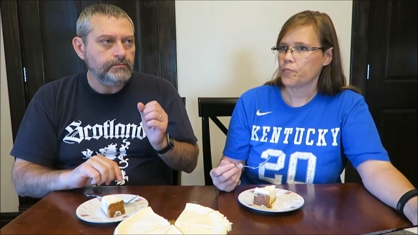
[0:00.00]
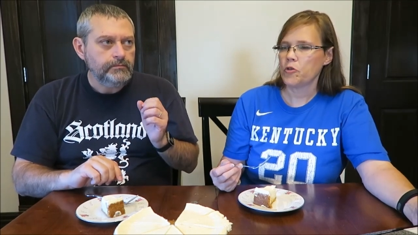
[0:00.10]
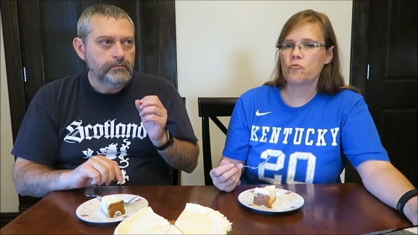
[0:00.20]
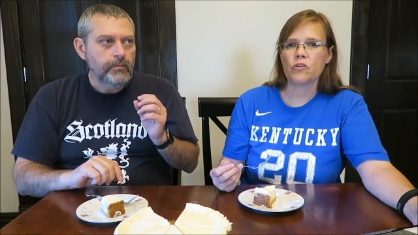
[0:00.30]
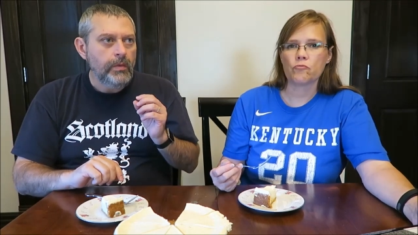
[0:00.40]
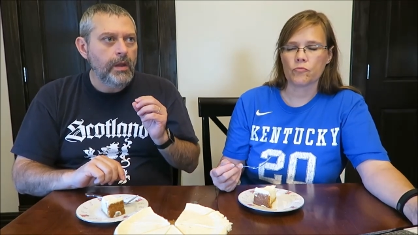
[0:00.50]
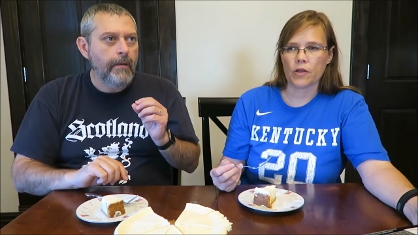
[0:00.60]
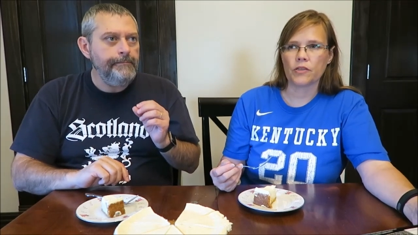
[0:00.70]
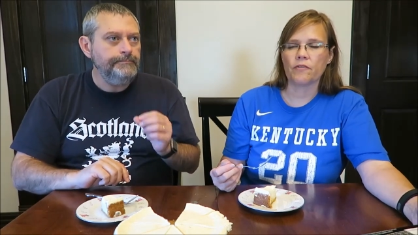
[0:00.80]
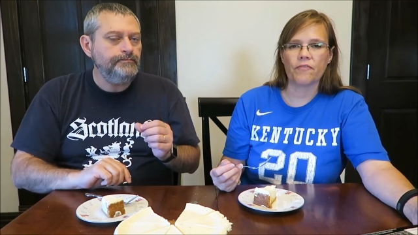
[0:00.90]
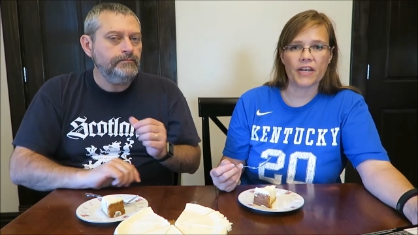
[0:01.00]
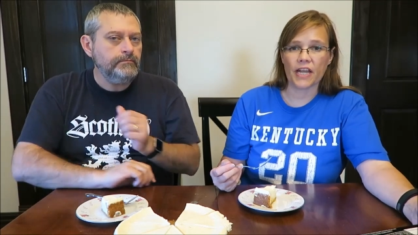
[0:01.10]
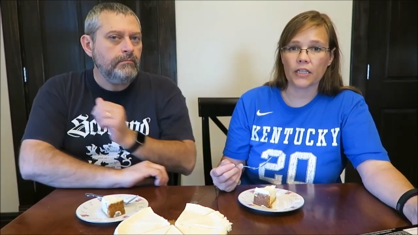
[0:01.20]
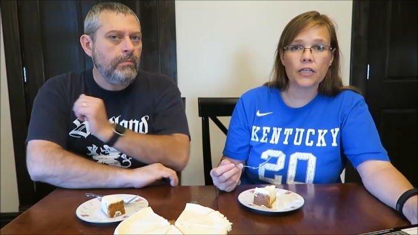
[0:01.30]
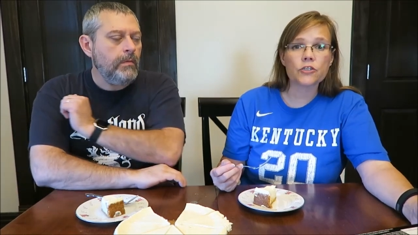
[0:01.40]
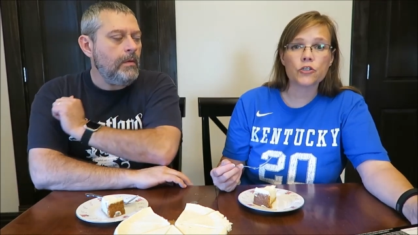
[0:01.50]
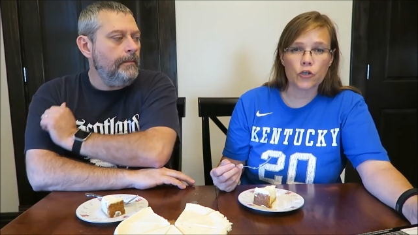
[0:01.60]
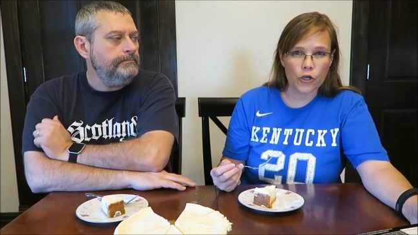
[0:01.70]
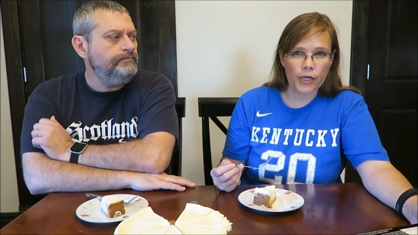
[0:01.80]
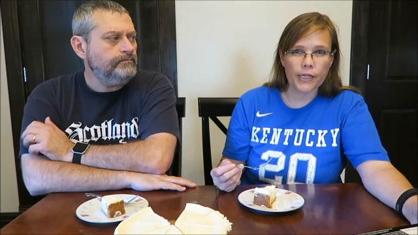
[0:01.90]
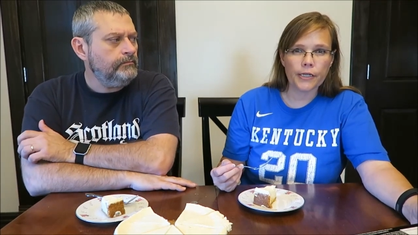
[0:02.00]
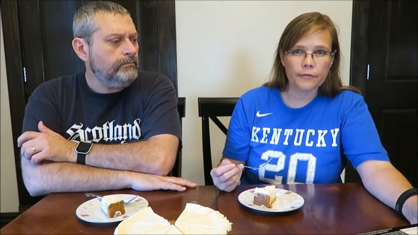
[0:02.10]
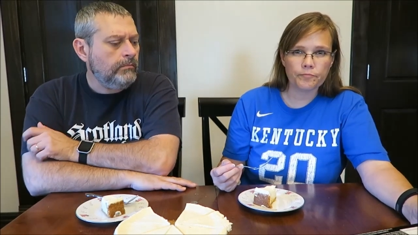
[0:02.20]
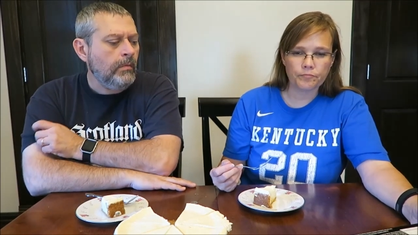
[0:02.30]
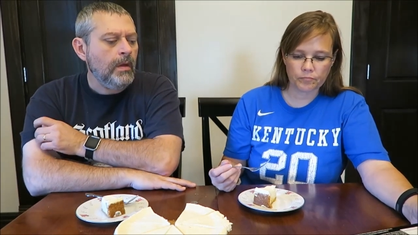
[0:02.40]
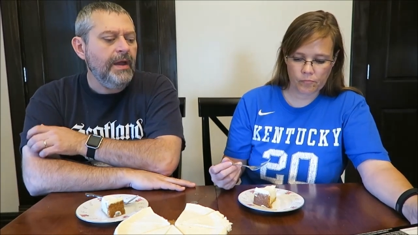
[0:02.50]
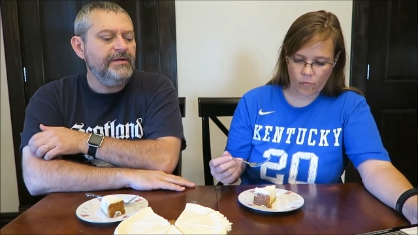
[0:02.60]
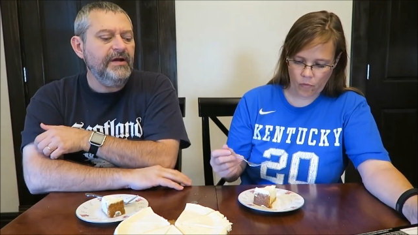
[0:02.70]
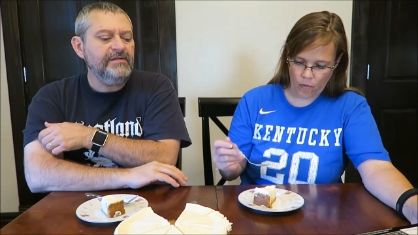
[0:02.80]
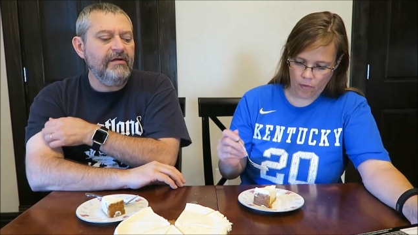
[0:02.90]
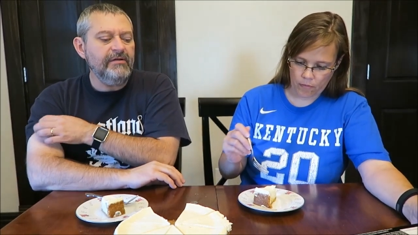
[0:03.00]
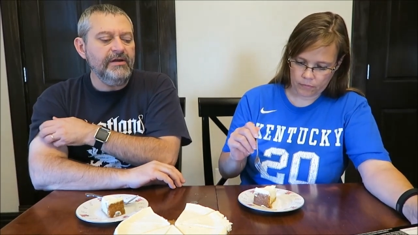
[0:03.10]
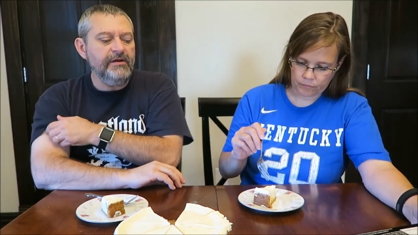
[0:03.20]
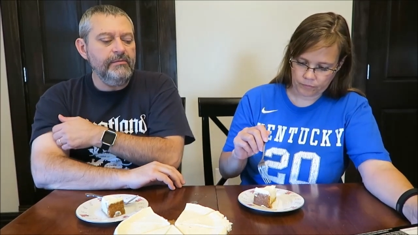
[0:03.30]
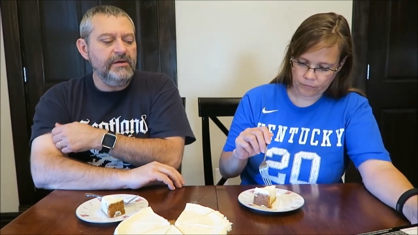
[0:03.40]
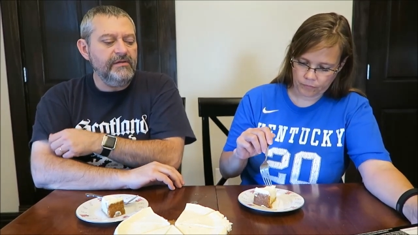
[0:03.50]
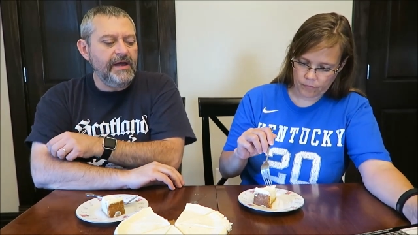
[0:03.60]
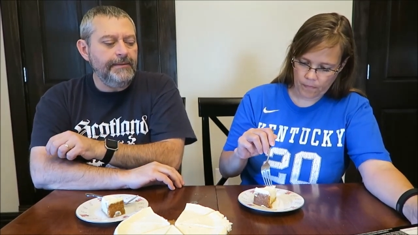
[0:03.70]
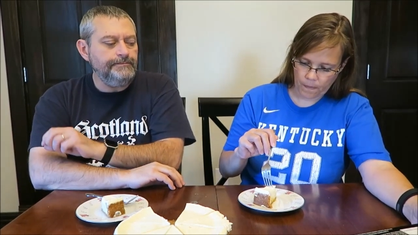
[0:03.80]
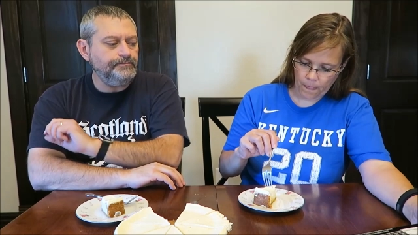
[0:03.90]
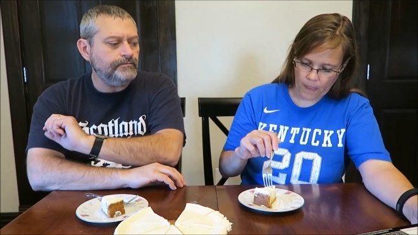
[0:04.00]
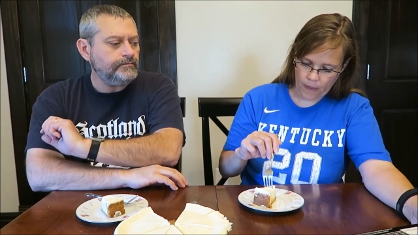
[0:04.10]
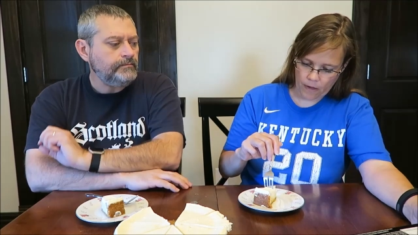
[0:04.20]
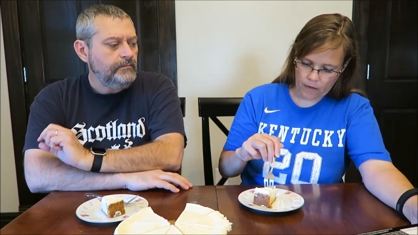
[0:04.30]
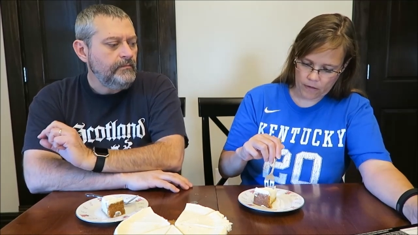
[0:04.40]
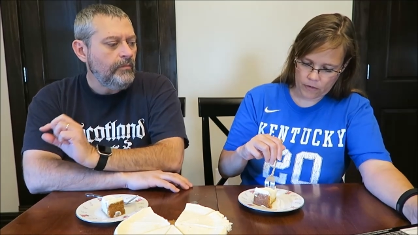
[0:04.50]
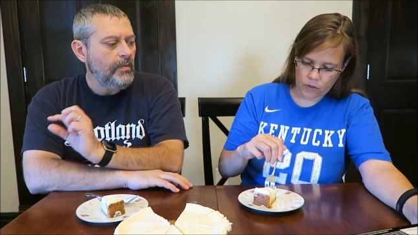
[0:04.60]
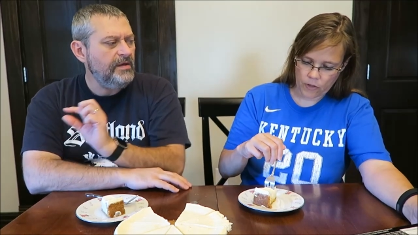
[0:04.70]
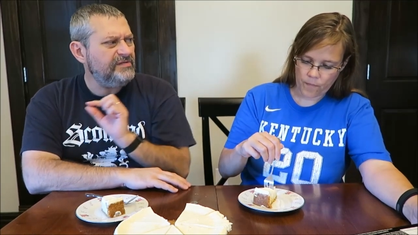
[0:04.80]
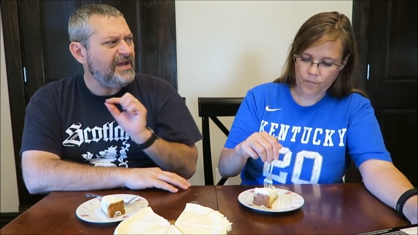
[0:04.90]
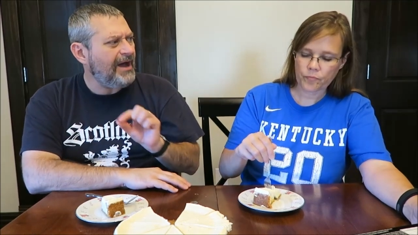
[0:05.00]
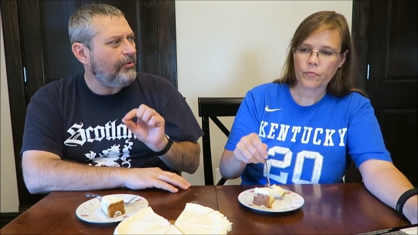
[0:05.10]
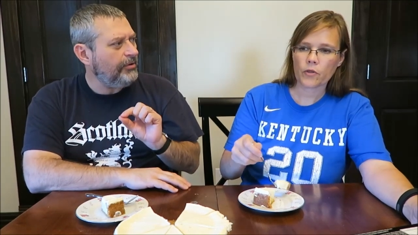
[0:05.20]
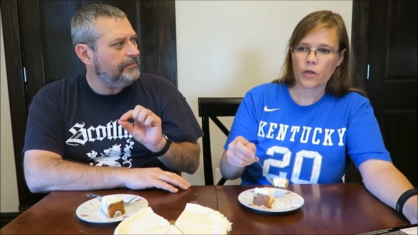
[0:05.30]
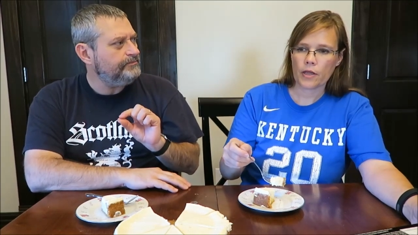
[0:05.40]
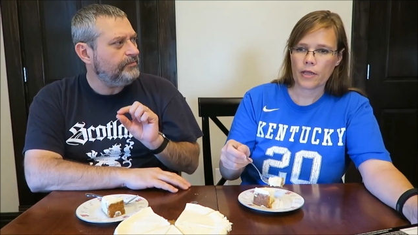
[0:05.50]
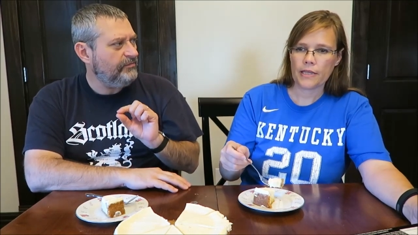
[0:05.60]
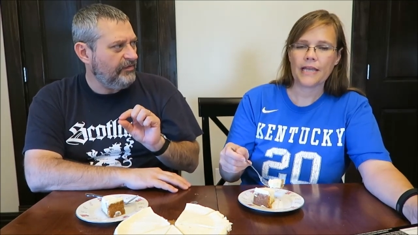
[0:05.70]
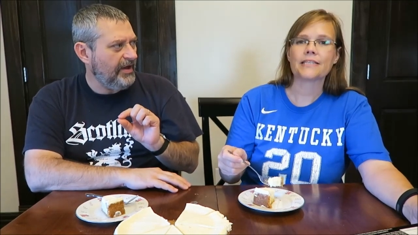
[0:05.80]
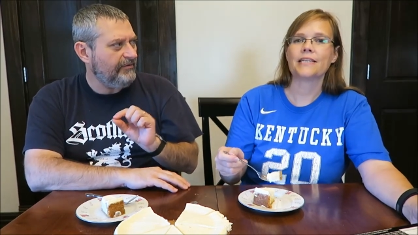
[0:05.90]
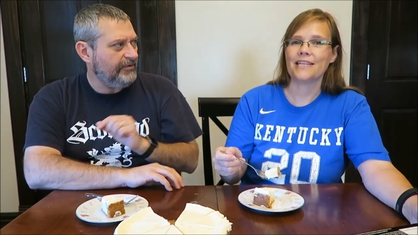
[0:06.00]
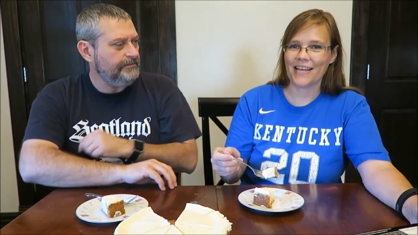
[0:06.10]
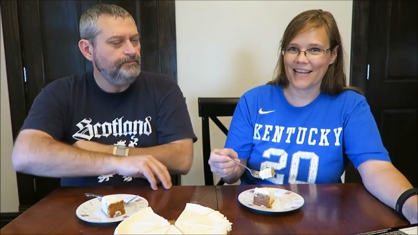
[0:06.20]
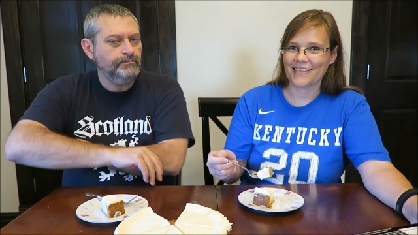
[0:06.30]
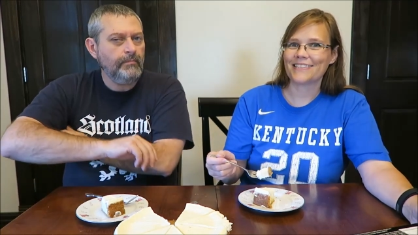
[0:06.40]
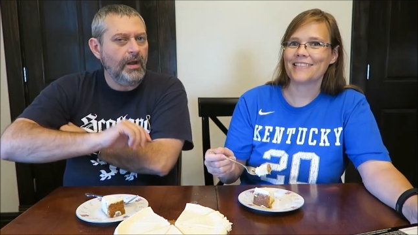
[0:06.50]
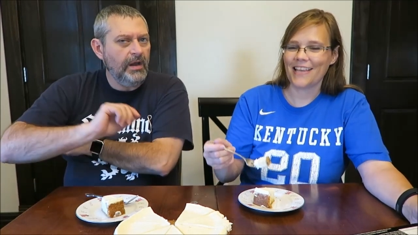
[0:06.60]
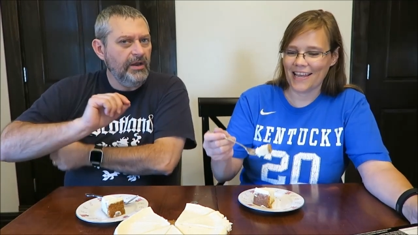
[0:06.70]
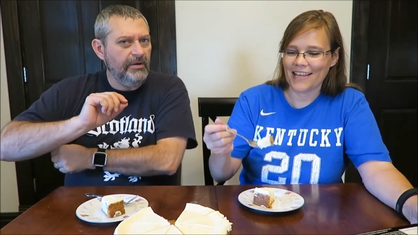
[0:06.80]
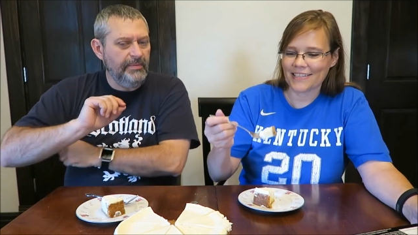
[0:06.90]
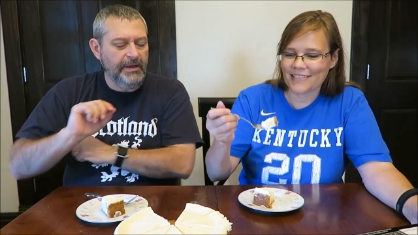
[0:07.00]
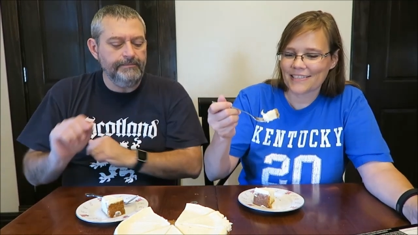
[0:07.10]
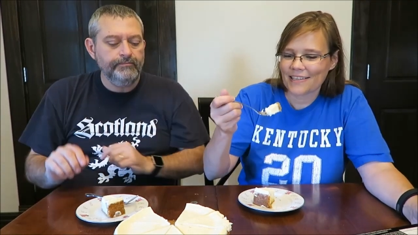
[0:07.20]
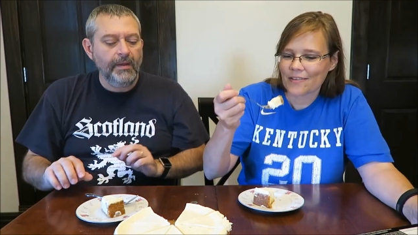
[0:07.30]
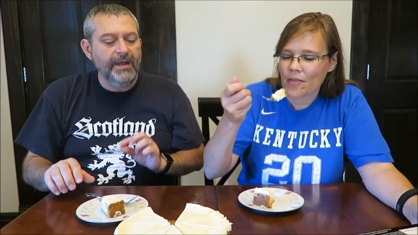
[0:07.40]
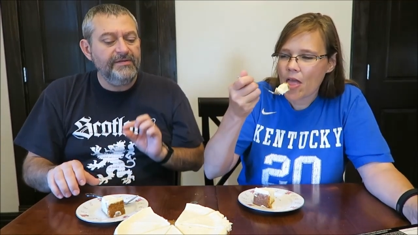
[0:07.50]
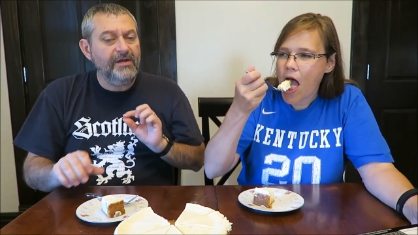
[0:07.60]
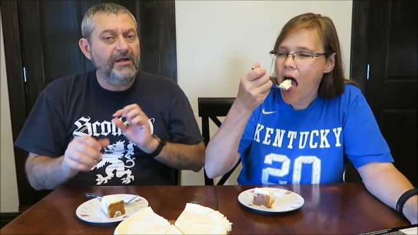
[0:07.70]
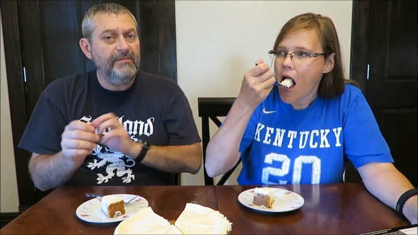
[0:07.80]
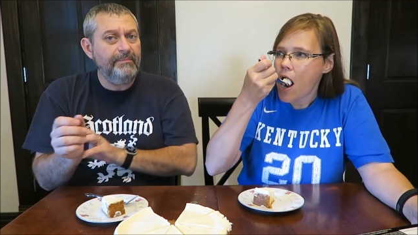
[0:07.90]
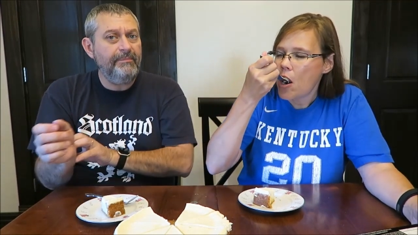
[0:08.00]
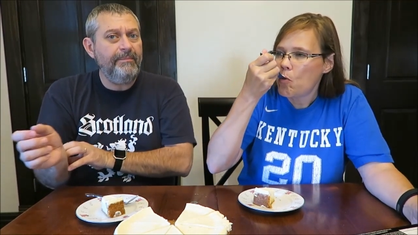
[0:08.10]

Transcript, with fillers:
Speaker 1: You can, the vanilla is good. Mm
Speaker 2: -hmm. It does have a little bit of that sour Yes, flavor. it does. A yes. little bit. It's not